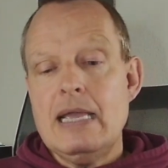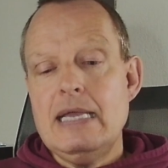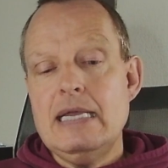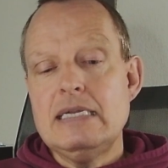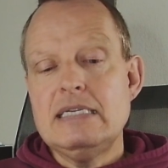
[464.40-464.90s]

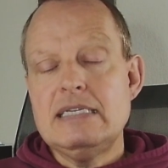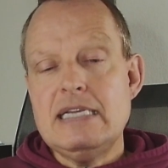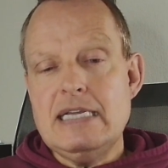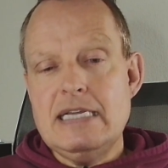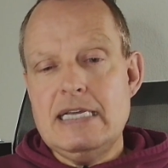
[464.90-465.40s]
In
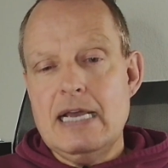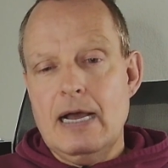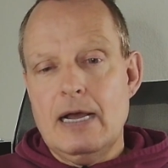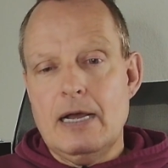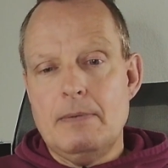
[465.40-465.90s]
the
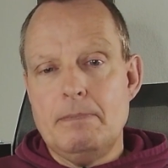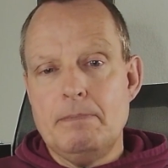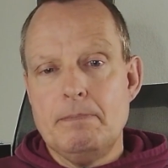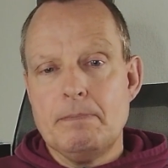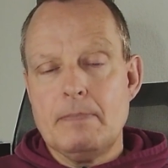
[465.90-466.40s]

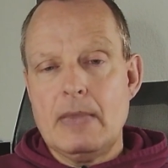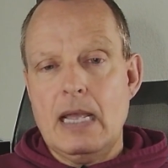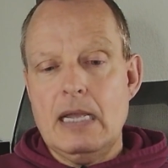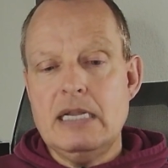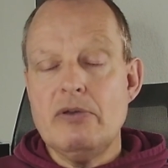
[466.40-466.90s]

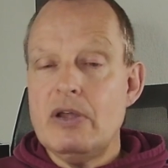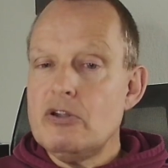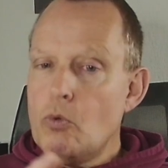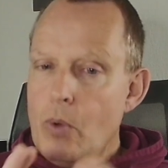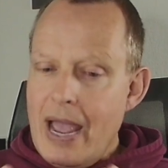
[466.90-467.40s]

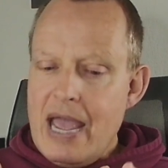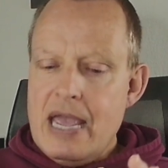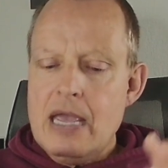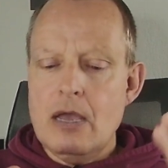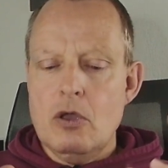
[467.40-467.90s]

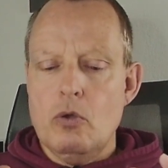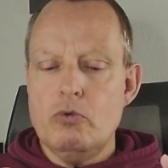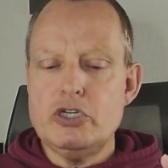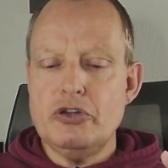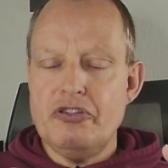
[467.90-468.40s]
way
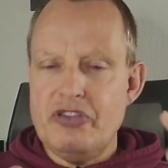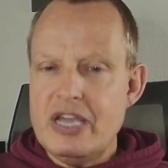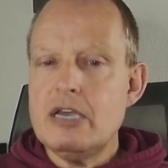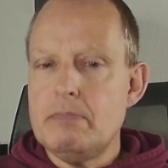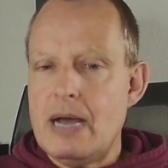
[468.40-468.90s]
we should
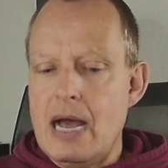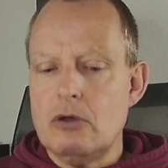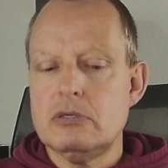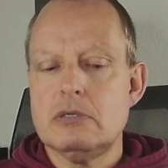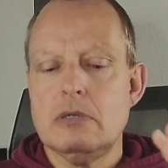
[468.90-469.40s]
think
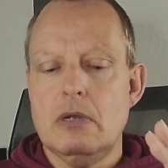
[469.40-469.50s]
about